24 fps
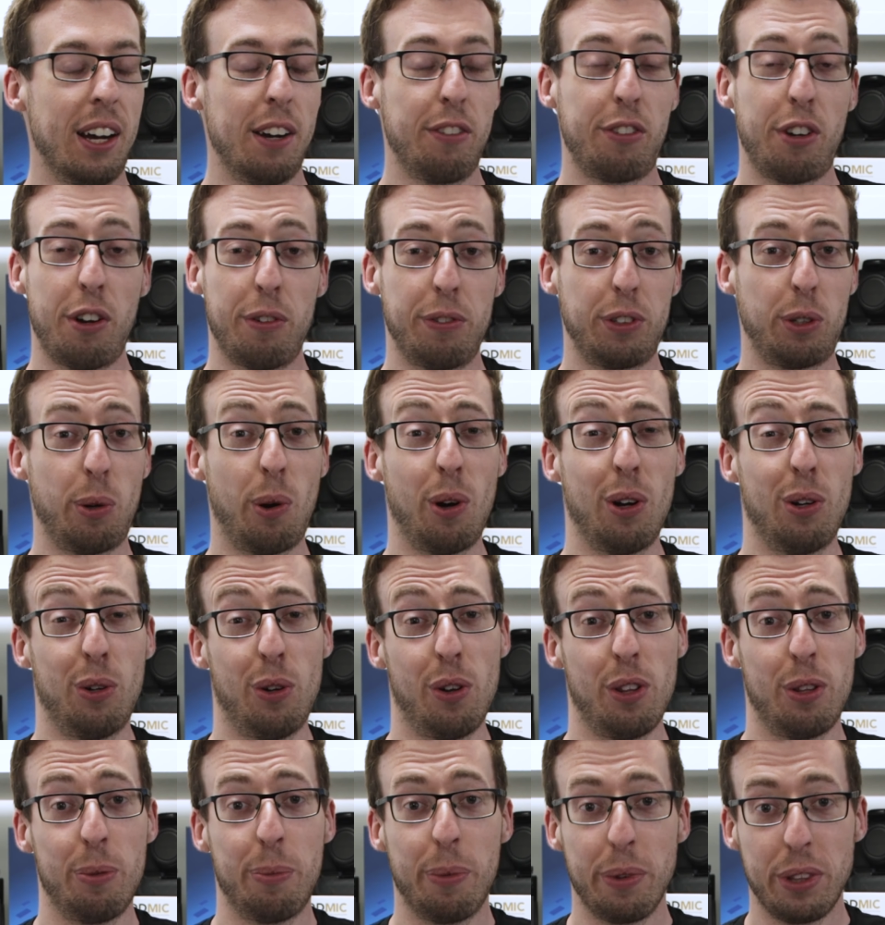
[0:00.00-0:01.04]
I've covered quite
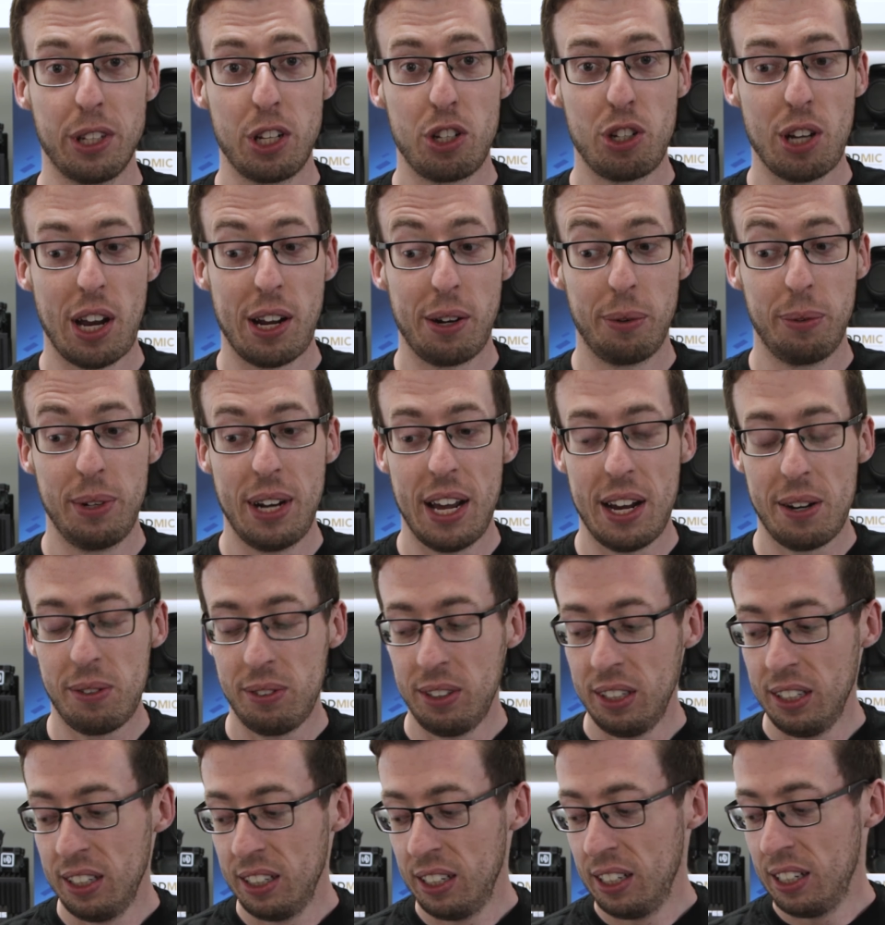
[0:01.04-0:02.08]
a lot of them on the channel now.